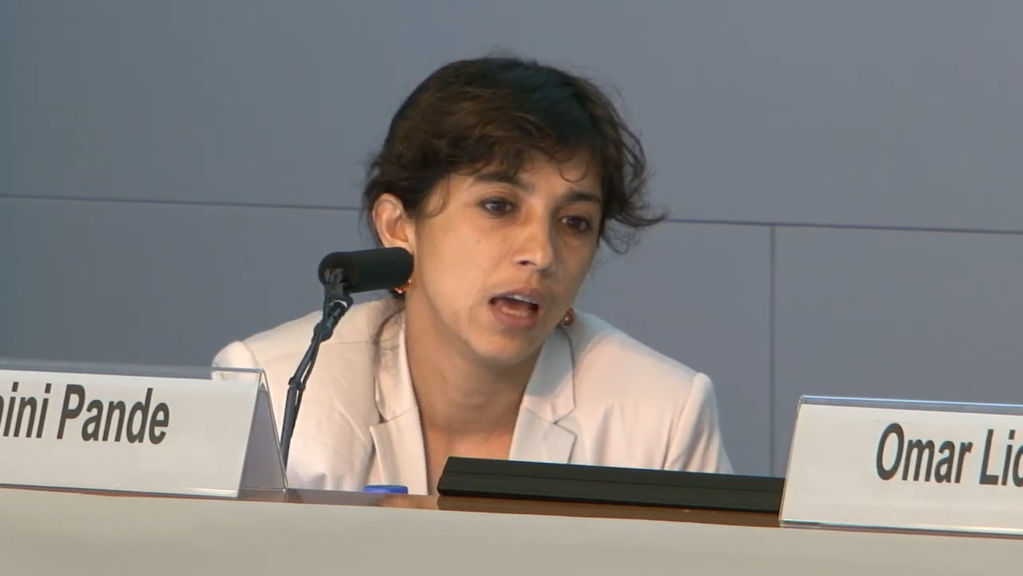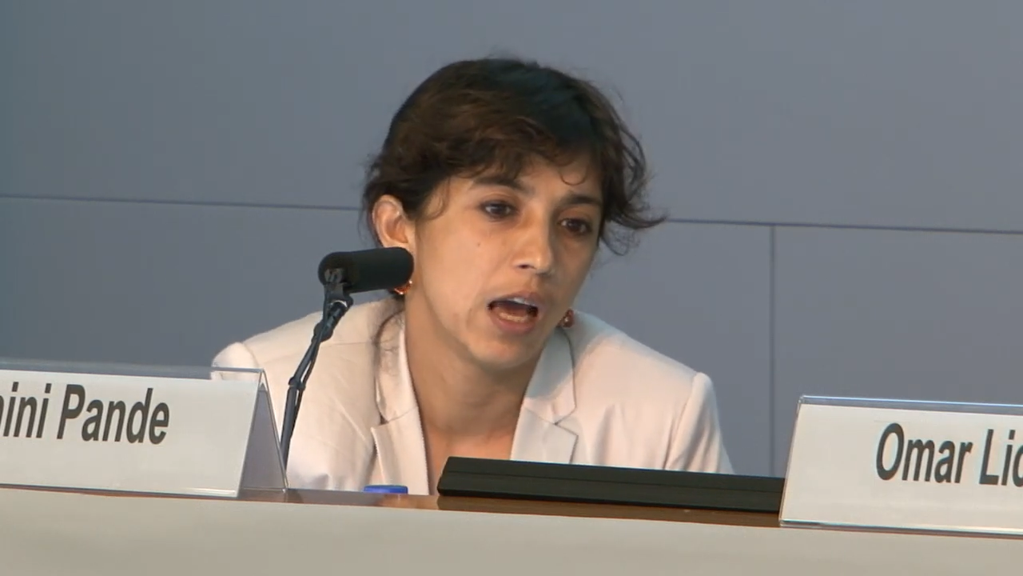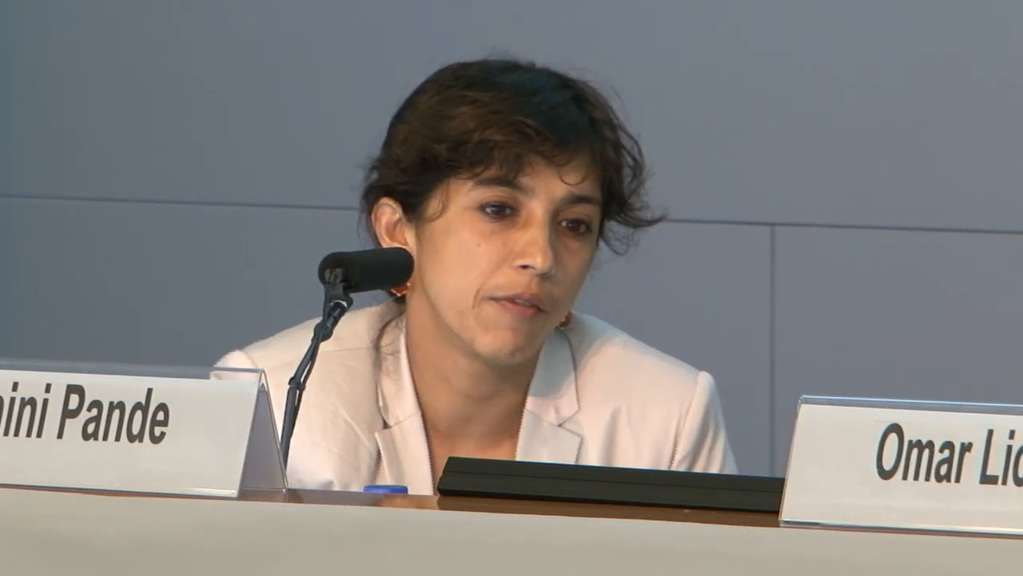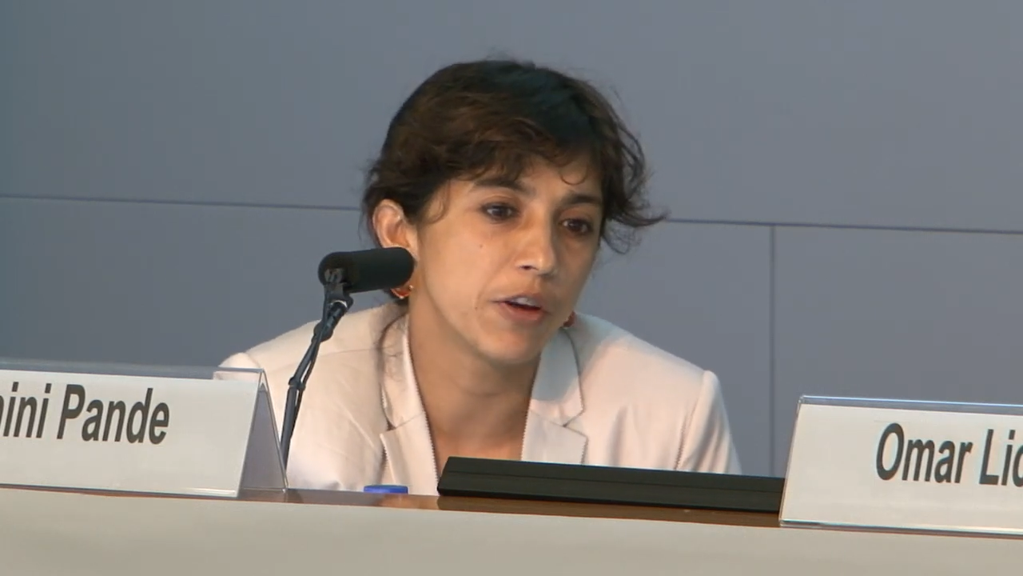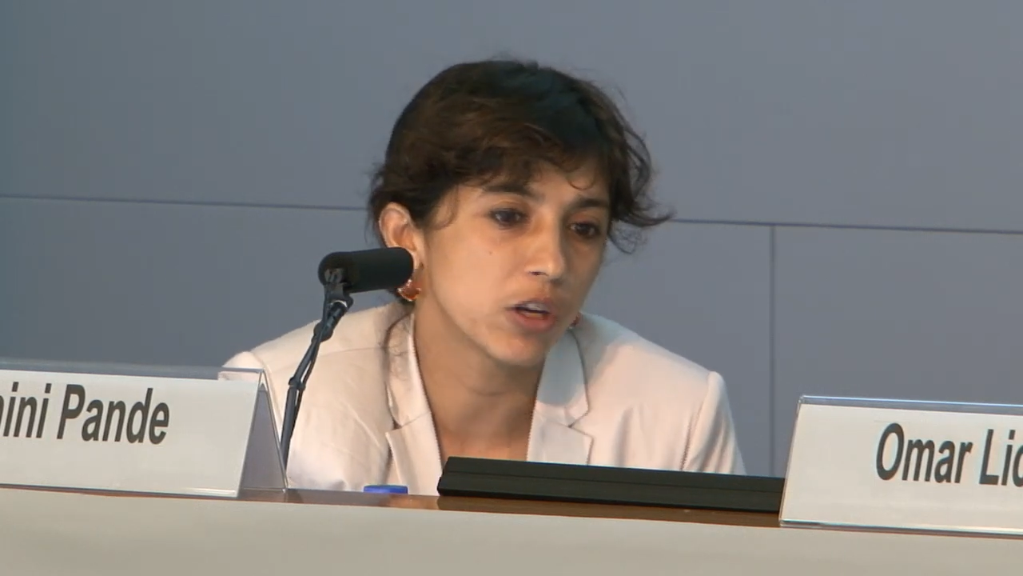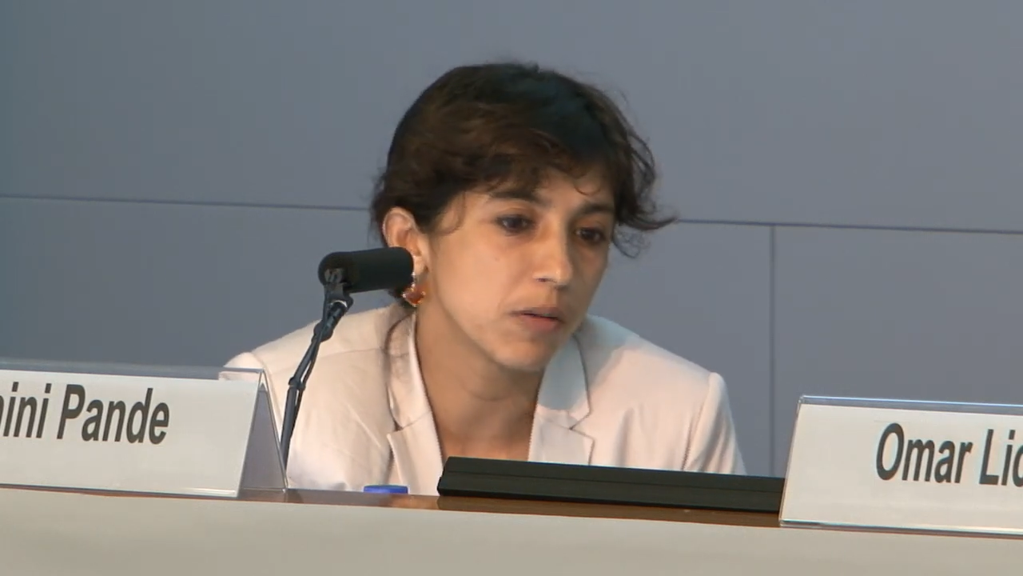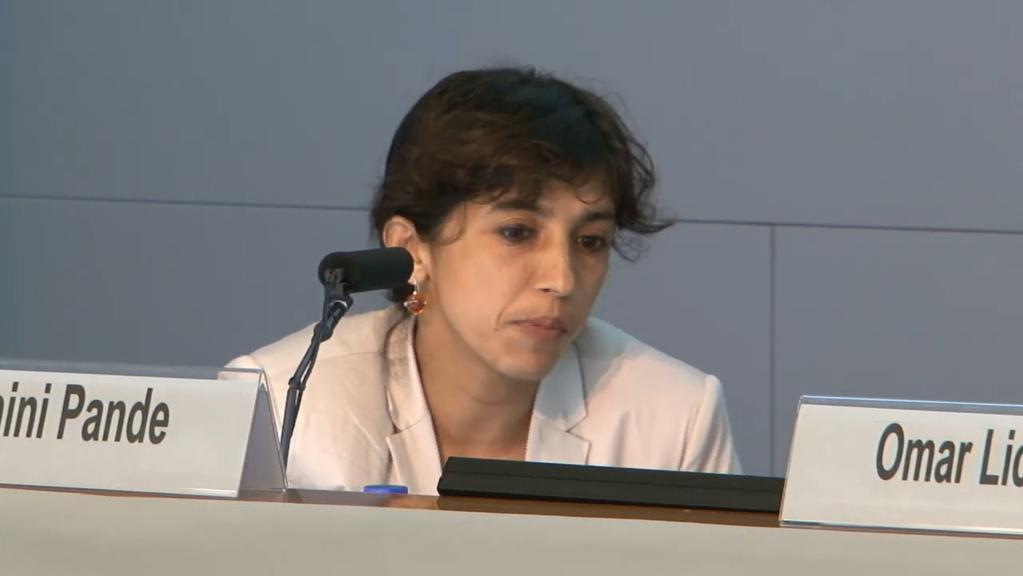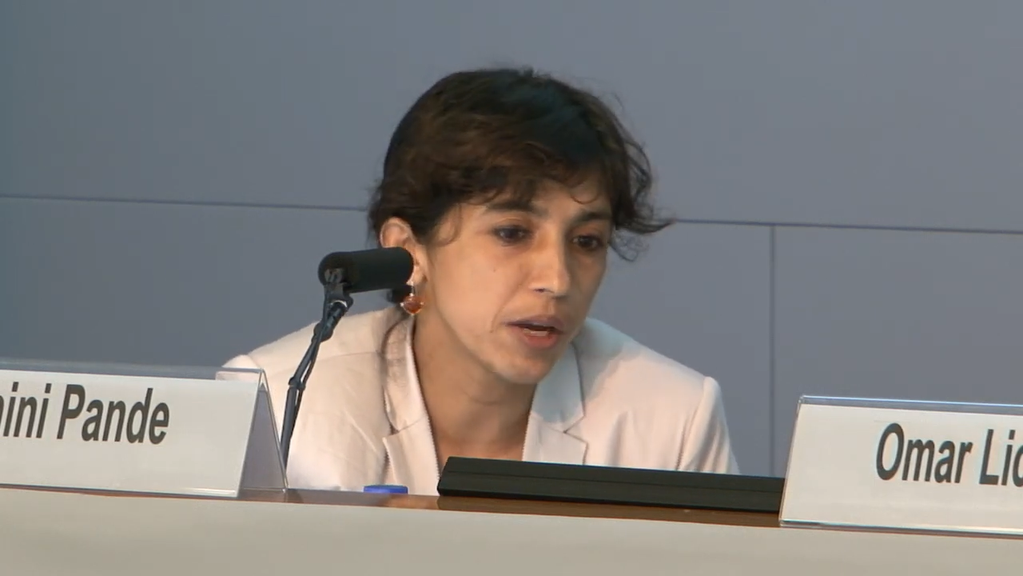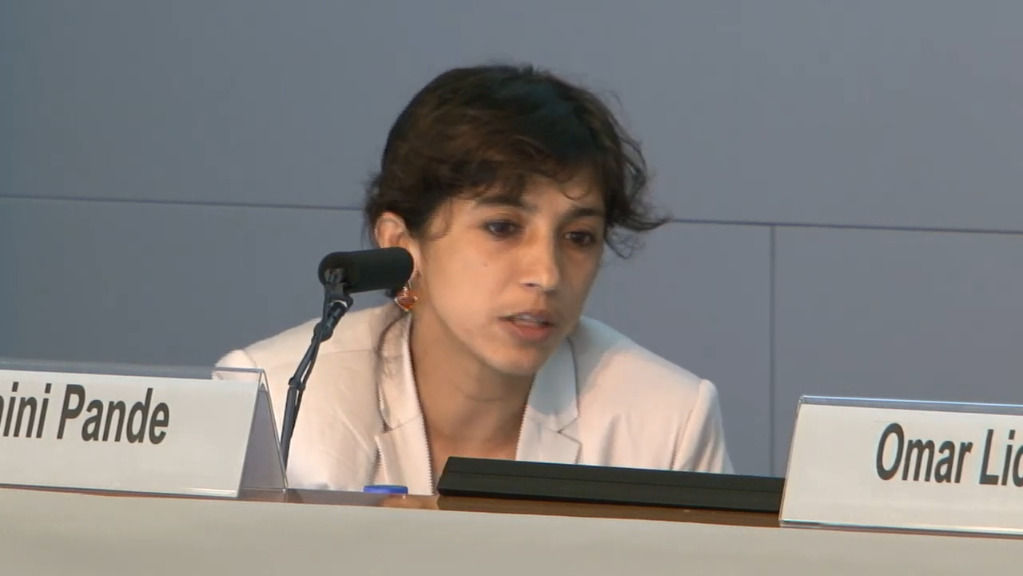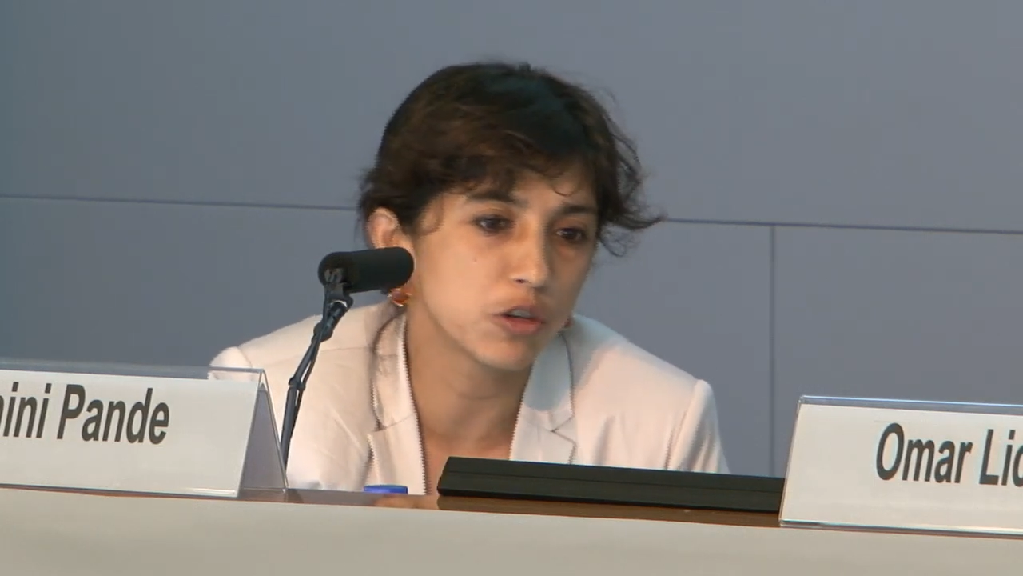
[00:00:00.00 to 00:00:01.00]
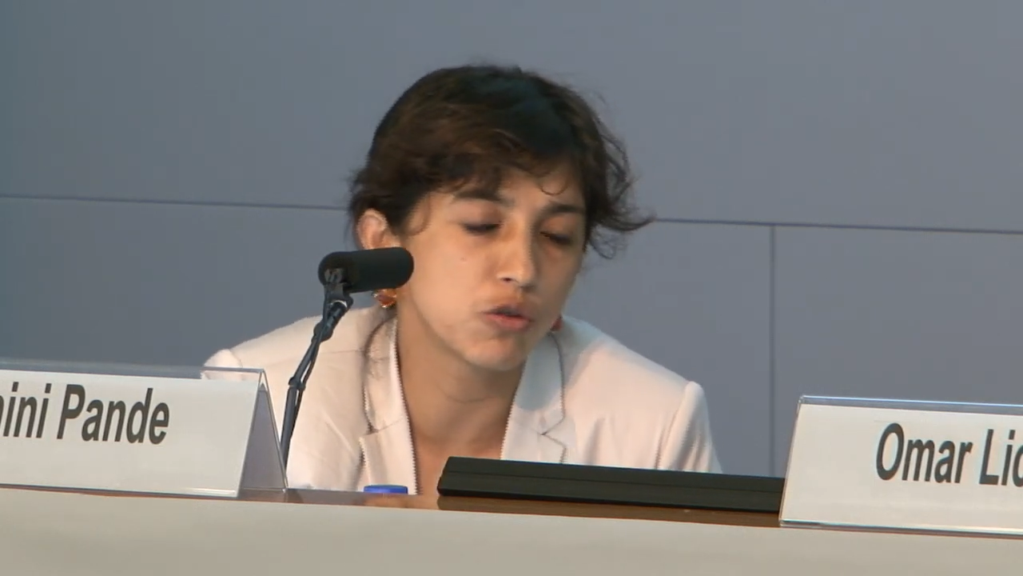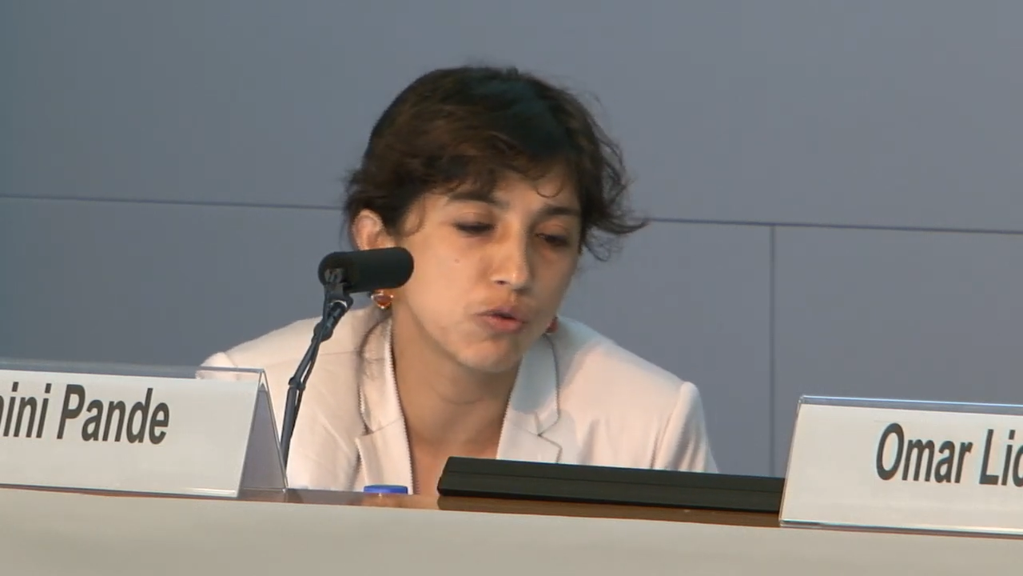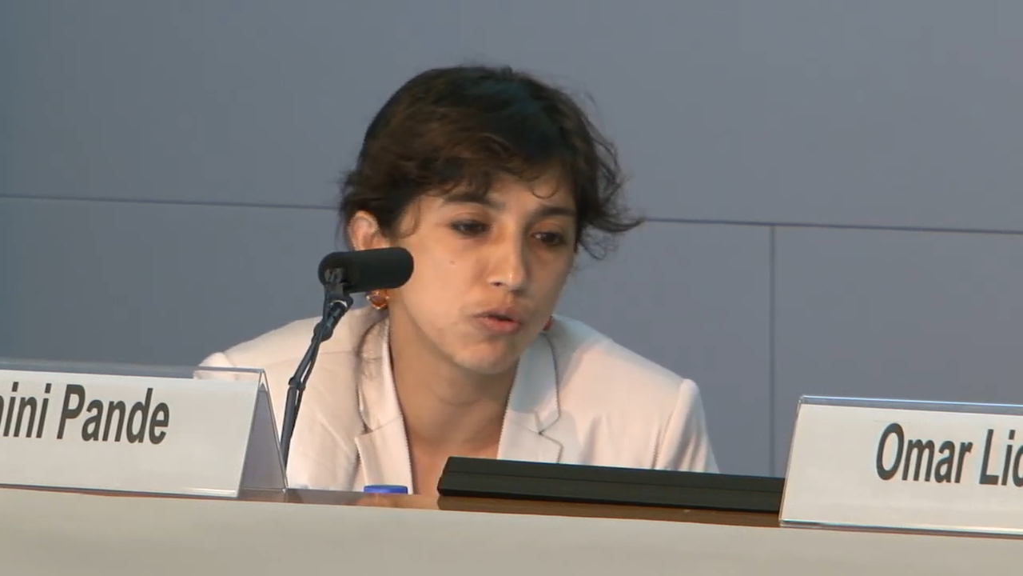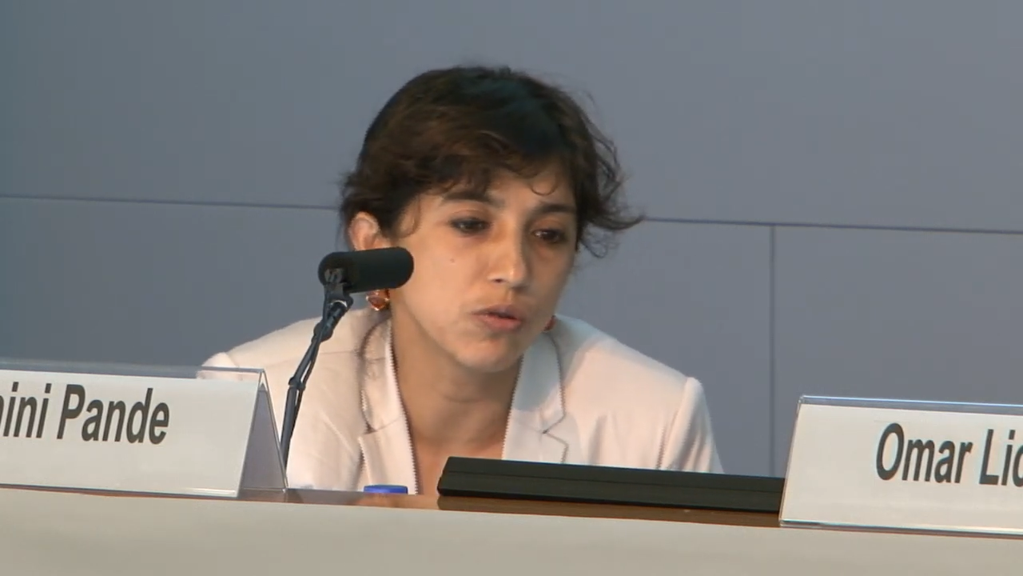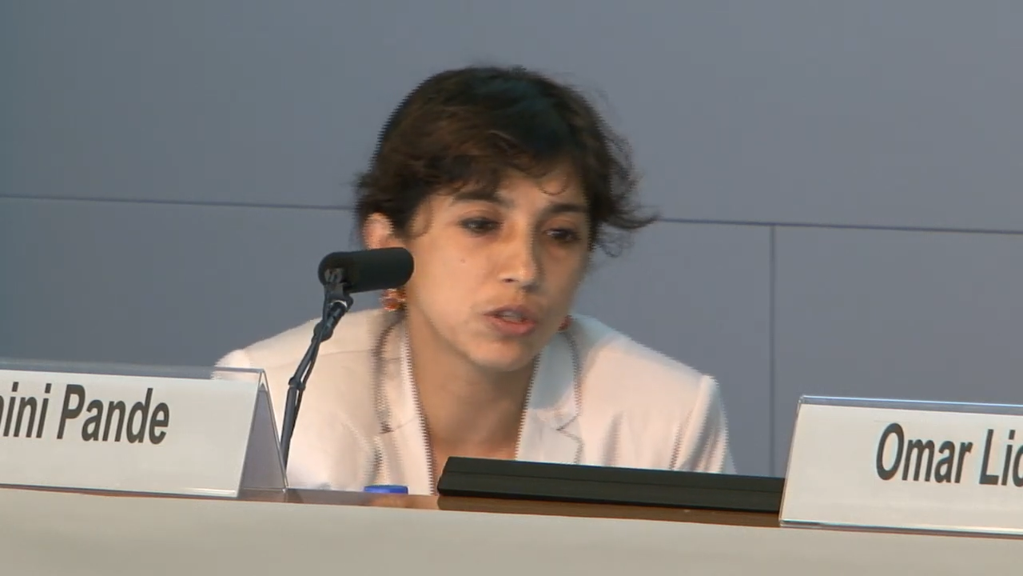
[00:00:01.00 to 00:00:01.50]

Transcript: And when you compare the two,